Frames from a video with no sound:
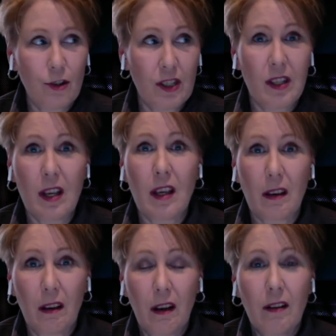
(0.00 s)
Just think
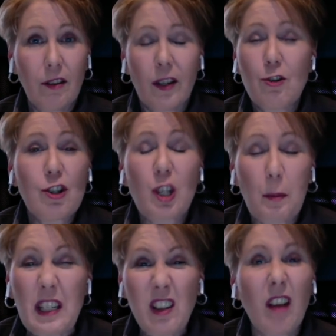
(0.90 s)
there's just going
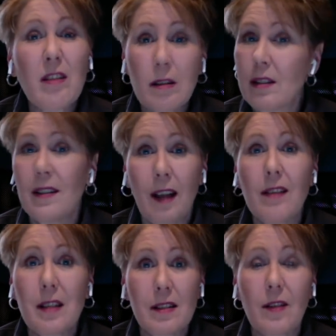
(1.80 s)
to be dozens and
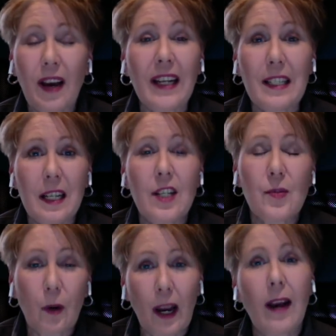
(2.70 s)
dozens of ideas
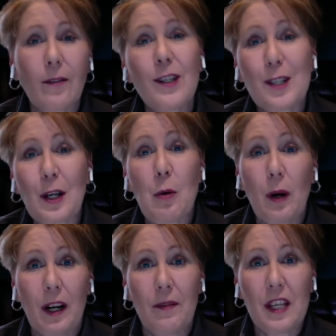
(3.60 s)
for every single
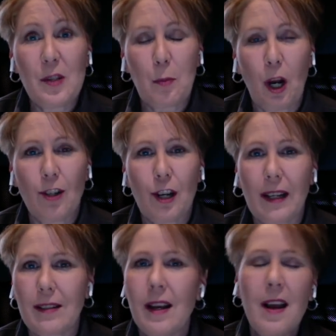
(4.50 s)
one of these
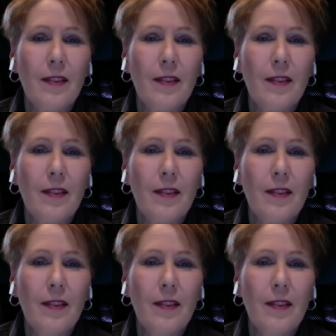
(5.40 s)
projects.